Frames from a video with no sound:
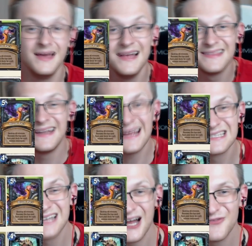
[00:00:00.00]
The next
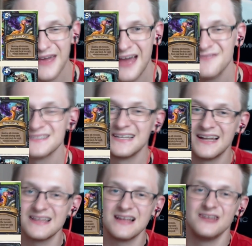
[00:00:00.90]
card we have is
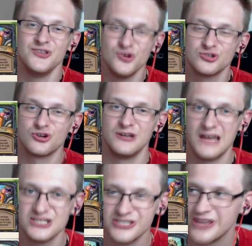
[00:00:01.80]
another neutral
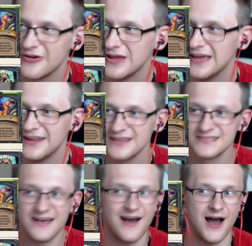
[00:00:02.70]
legendary. It
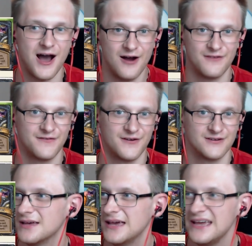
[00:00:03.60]
is
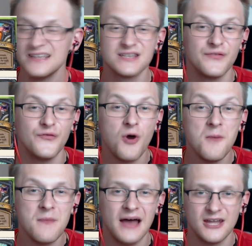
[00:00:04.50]
Arthur's. It is a 4
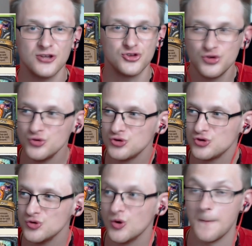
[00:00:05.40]
mana
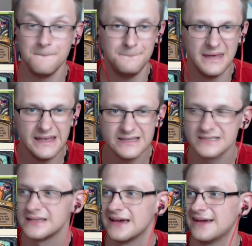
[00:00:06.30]
2/2
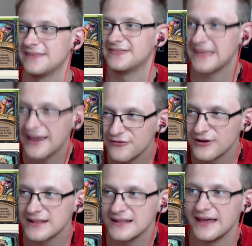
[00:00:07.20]
beast, death
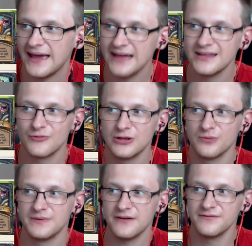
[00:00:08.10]
rattle, add a
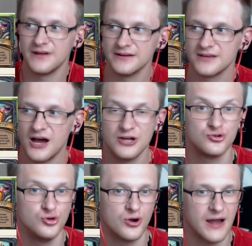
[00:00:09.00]
random death knight card
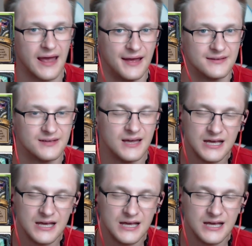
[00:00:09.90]
to your hand.